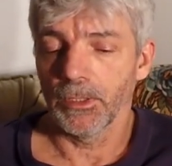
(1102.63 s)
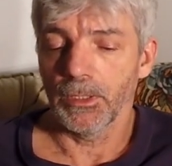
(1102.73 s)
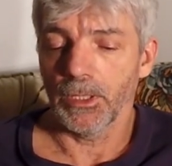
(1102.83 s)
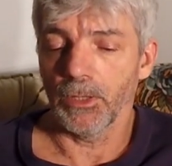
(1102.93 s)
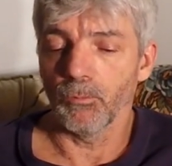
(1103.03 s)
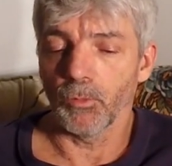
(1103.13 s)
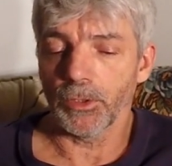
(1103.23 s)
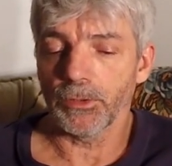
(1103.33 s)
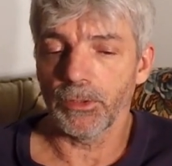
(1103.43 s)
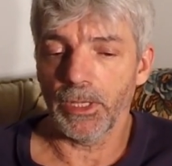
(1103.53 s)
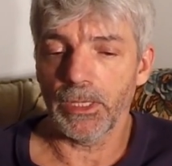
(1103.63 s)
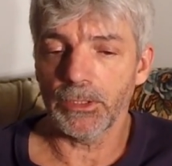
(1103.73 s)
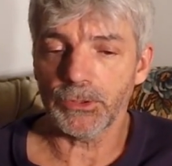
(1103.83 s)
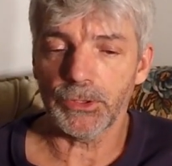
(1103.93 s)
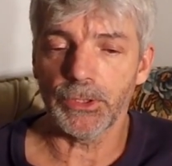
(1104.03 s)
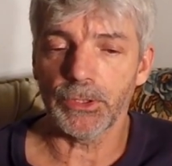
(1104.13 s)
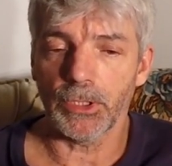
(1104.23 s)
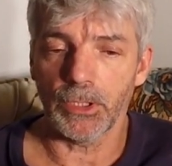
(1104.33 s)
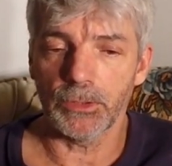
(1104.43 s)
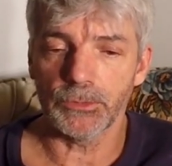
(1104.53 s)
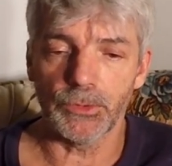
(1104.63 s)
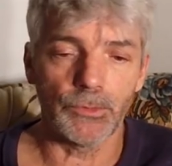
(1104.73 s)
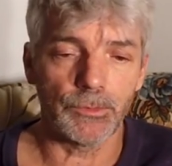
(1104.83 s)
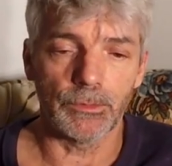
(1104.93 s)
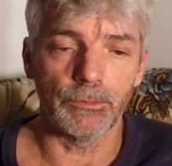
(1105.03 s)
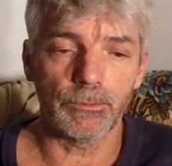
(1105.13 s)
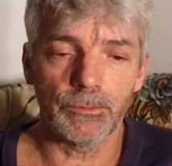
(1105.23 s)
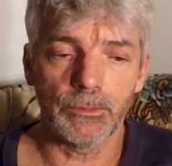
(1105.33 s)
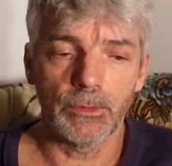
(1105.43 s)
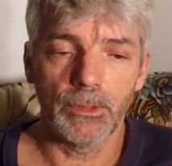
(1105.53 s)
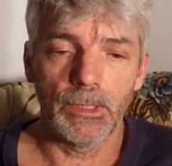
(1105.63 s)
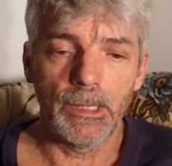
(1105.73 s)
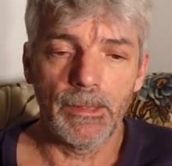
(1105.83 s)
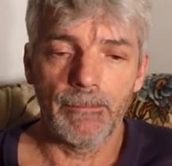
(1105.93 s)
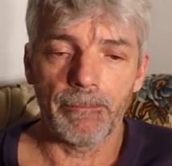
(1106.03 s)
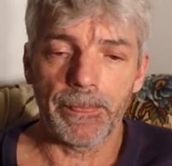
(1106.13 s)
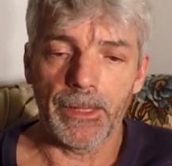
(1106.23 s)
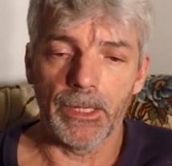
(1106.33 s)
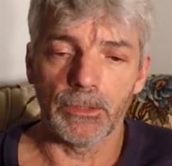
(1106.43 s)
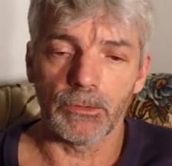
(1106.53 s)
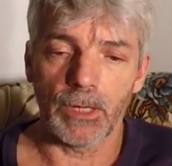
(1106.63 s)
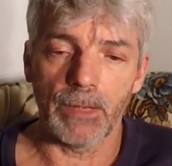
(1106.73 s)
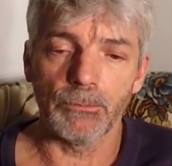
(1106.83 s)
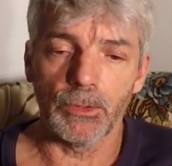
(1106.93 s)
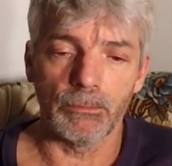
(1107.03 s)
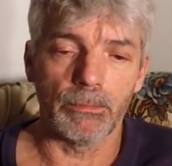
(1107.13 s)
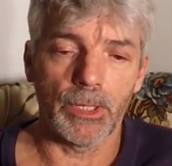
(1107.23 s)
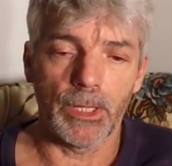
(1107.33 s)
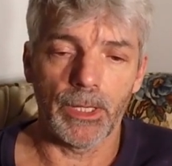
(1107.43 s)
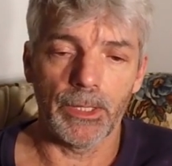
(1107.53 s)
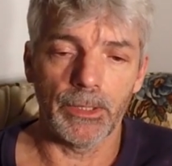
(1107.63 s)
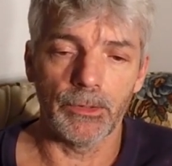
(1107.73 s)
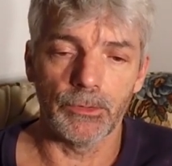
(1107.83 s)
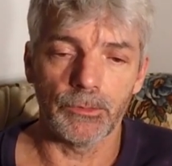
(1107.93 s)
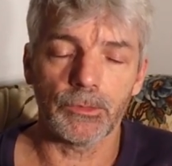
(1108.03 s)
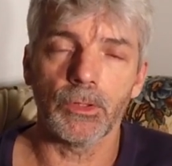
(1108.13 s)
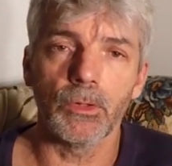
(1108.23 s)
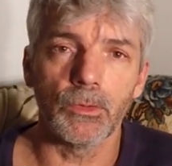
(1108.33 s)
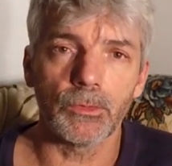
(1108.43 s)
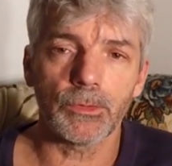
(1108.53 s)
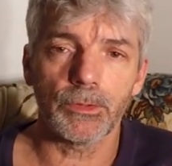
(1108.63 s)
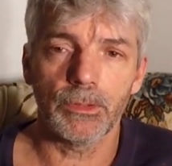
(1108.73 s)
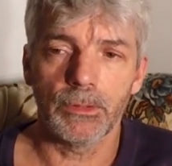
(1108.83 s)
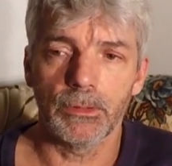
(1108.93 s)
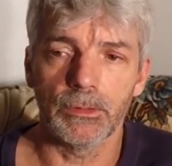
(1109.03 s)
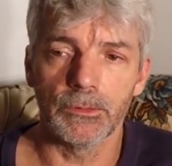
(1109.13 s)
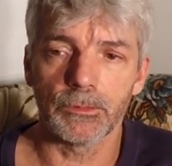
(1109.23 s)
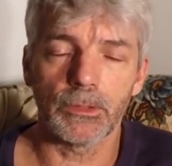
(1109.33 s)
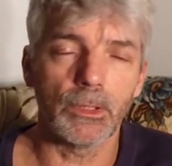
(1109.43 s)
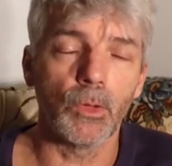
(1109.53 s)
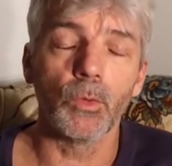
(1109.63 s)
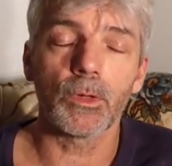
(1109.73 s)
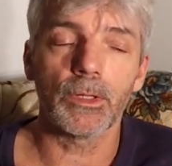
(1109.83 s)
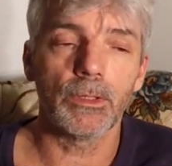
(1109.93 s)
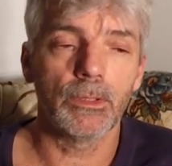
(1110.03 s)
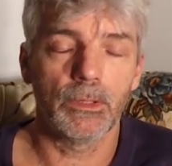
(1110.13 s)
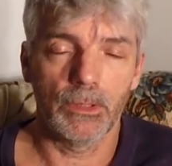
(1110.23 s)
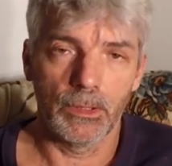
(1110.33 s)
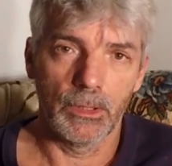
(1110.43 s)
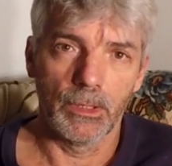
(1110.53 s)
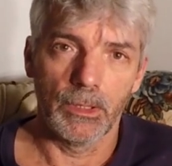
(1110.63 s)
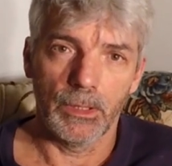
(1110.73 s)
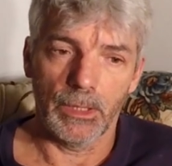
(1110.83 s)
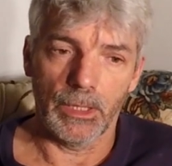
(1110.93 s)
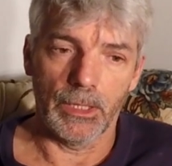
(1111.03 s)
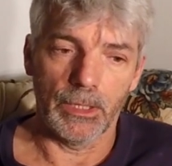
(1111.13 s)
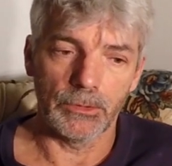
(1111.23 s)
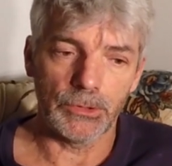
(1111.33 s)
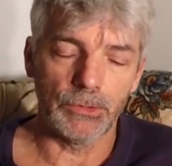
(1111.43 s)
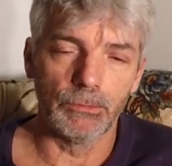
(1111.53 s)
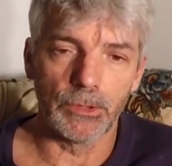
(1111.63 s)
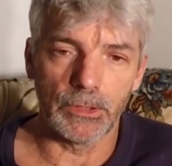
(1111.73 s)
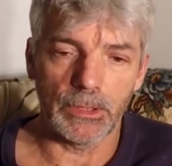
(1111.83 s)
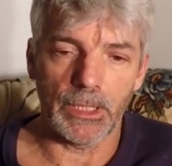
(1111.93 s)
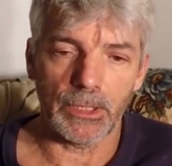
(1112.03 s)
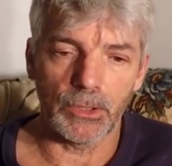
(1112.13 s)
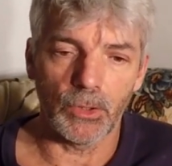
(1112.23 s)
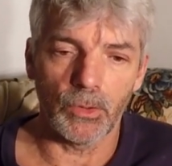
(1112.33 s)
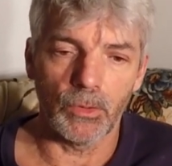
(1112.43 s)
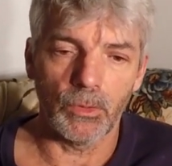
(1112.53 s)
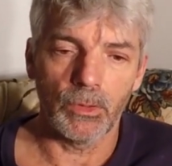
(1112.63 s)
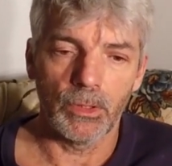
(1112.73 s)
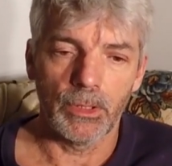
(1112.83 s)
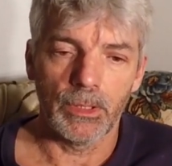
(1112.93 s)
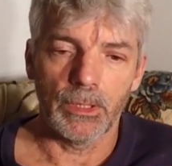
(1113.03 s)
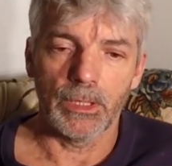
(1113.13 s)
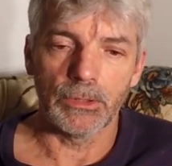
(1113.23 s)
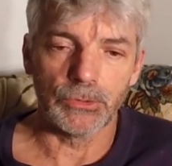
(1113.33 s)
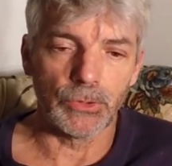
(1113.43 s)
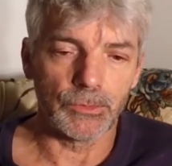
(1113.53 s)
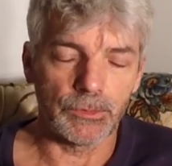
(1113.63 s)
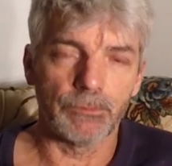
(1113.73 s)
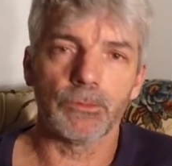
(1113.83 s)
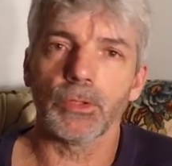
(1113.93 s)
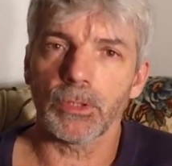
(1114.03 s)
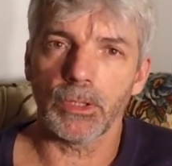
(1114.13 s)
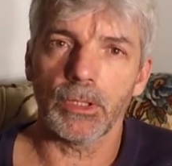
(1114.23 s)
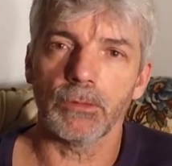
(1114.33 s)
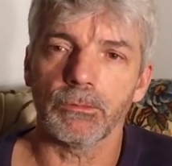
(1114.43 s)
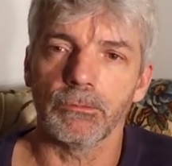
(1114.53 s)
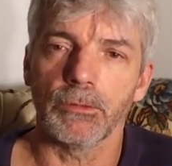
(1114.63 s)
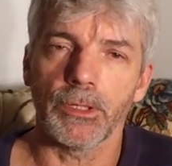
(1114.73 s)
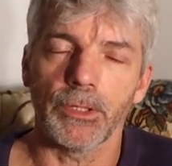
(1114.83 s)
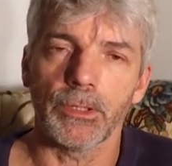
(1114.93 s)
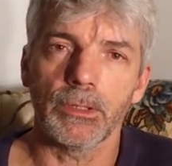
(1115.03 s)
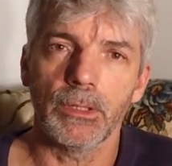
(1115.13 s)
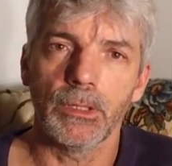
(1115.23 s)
And one day she caught Joseph and grabbed him by his coat, his cloak, and she wouldn't let go. And Joseph took off running,